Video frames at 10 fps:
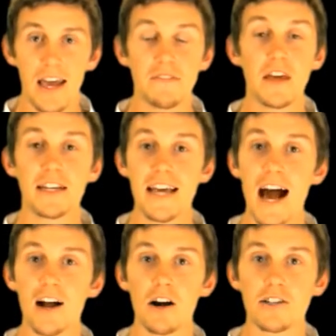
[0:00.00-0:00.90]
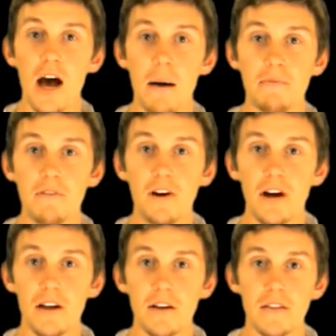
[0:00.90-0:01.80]
If they attack our top
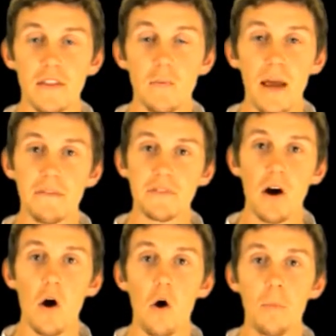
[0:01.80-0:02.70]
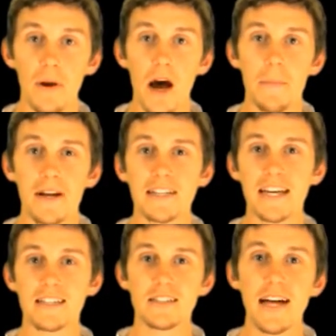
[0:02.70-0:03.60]
foot, then we have to open up and it
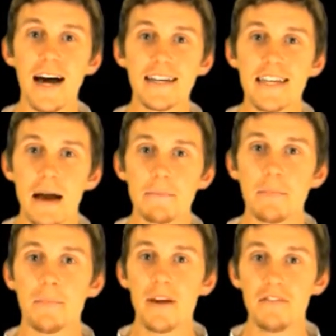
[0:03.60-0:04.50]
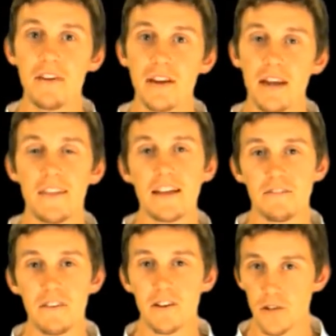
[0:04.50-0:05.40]
takes a lot of time to pivot and that
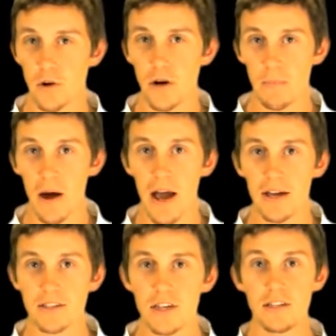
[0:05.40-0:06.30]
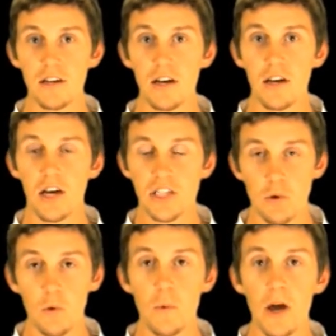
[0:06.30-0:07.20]
defender's already by us. So
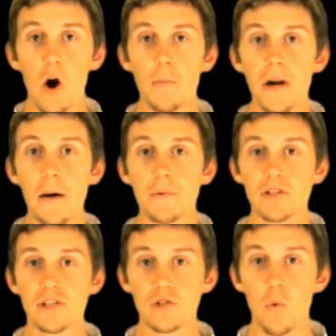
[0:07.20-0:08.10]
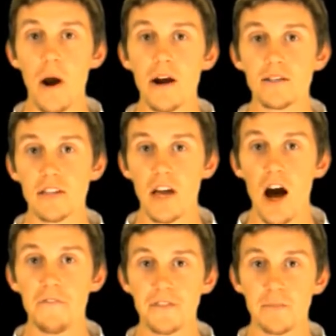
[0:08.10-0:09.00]
when we open up and square to the
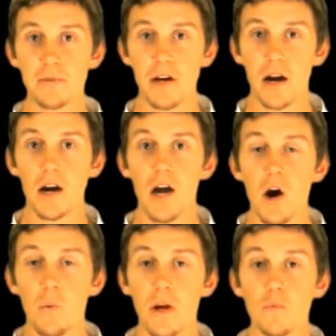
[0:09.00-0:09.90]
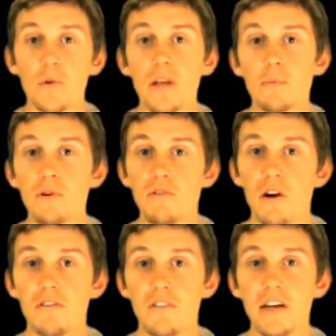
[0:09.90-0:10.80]
offensive player, we can really move our
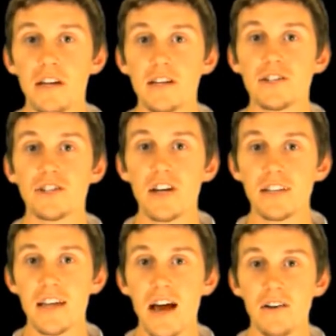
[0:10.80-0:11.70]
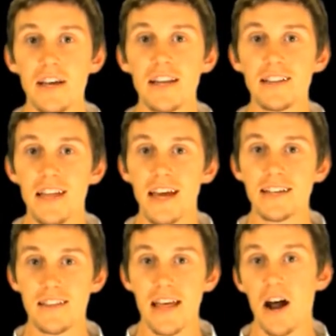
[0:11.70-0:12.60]
feet and shut down any lanes
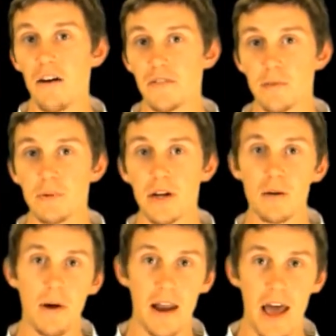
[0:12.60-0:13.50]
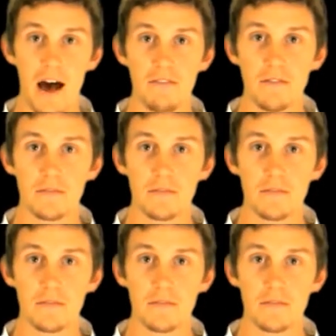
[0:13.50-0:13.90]
that offensive player might have.